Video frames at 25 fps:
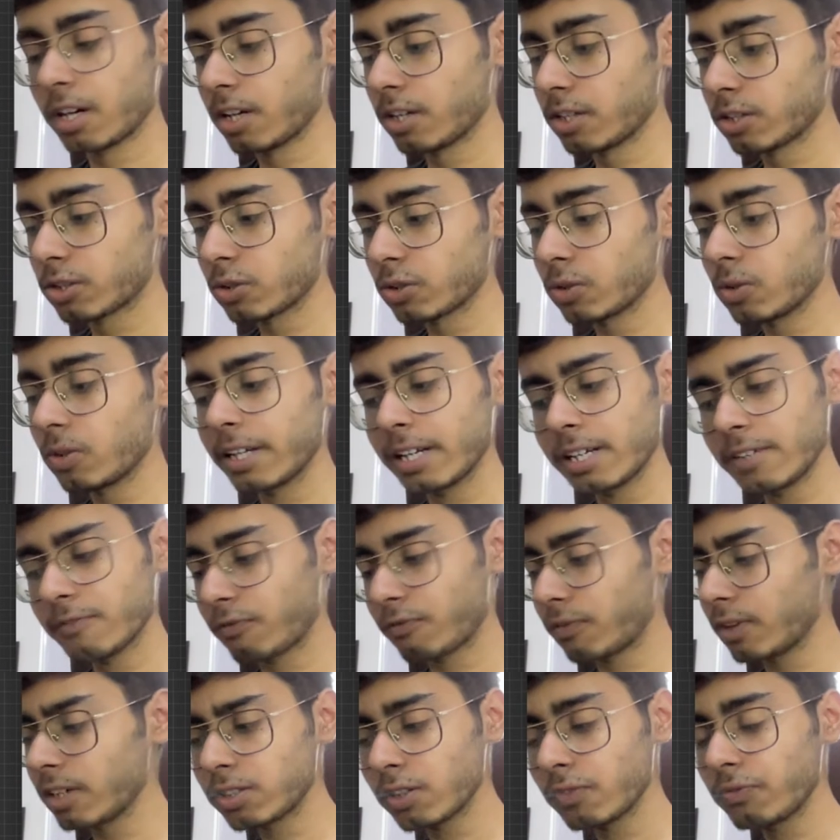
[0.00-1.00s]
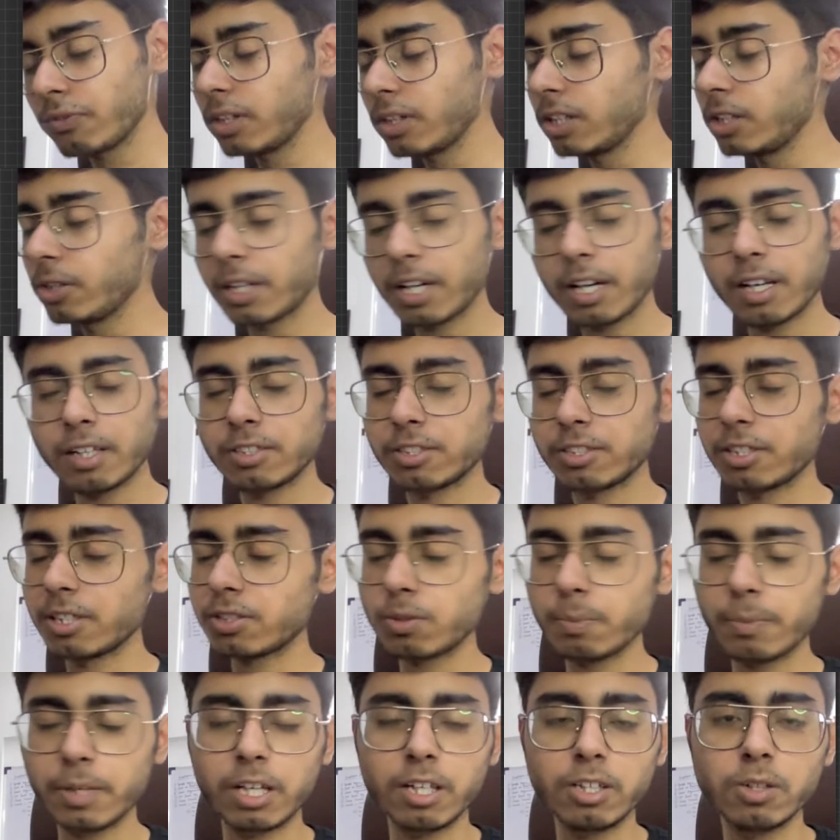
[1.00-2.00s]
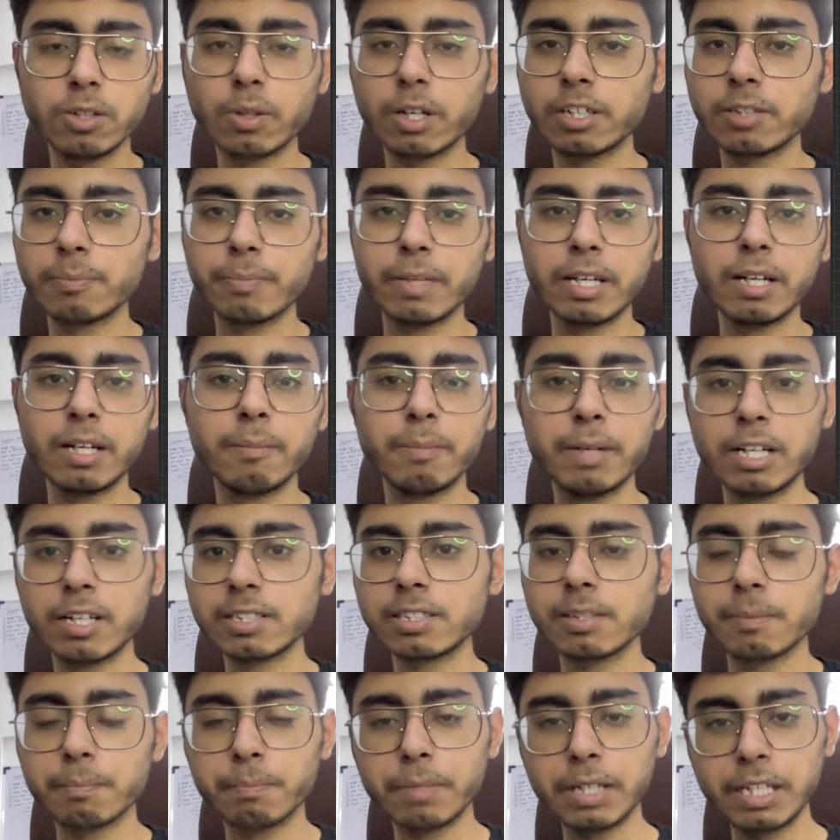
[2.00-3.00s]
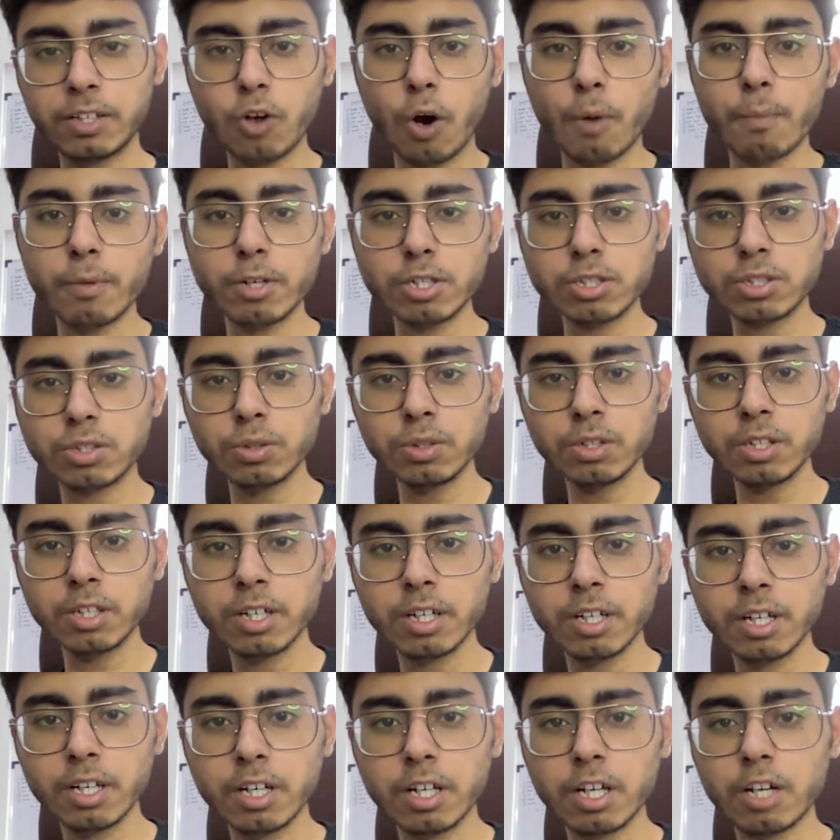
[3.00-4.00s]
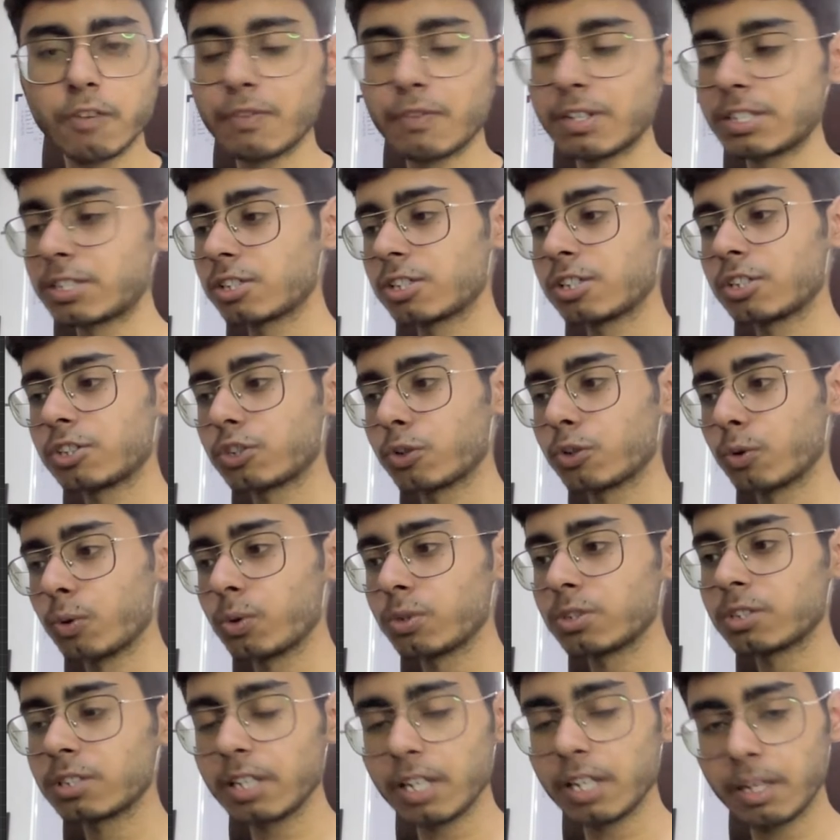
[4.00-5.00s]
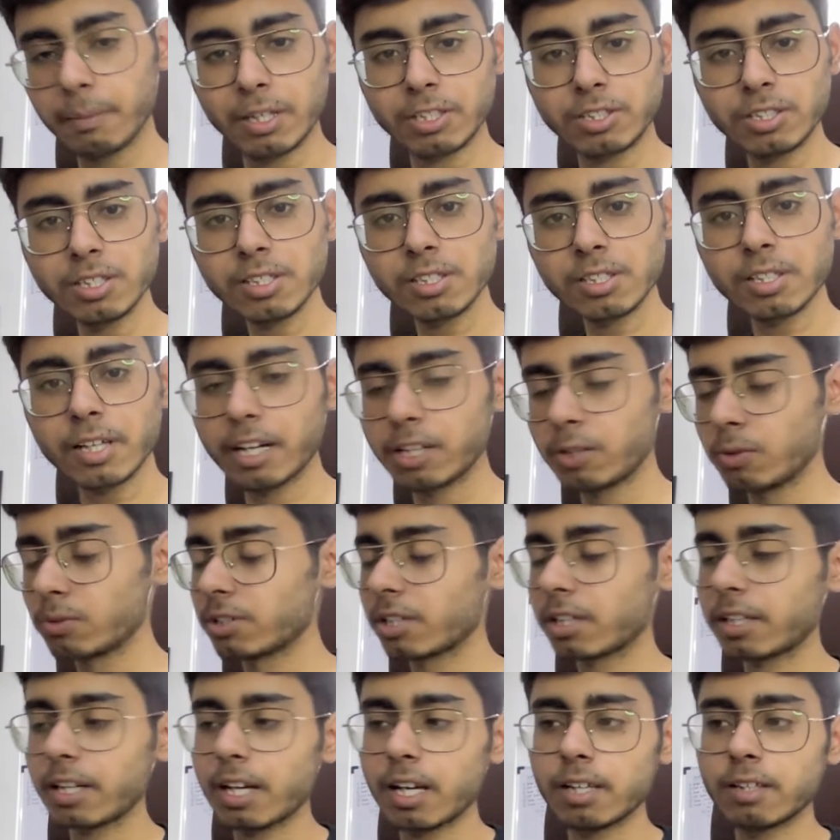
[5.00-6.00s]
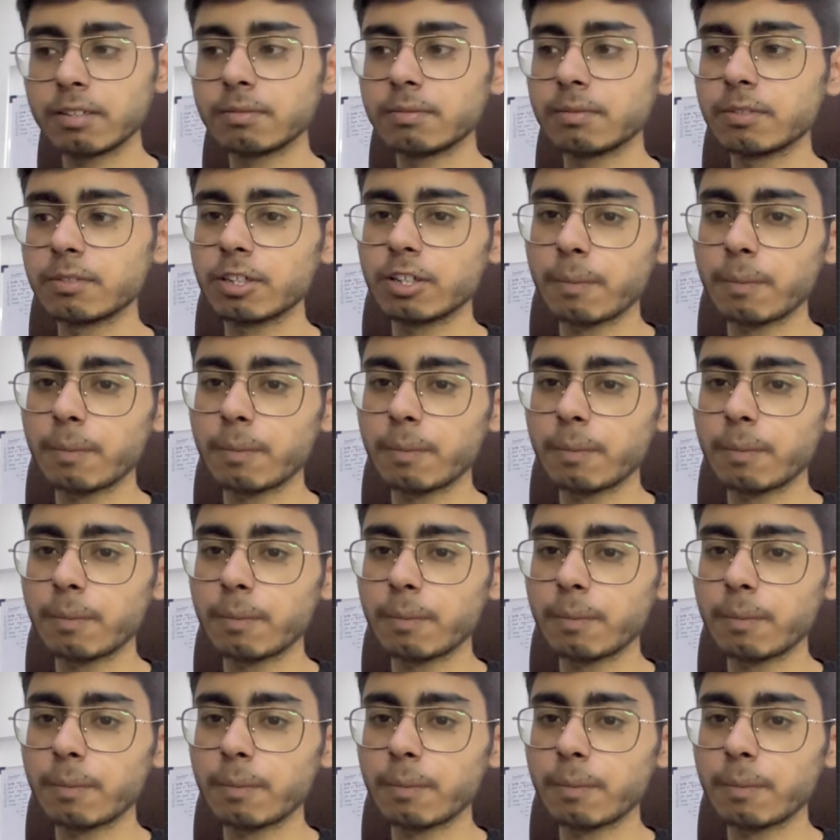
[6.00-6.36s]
So first of all, you can, just to begin, you can build a simple e-commerce store which shows images and user can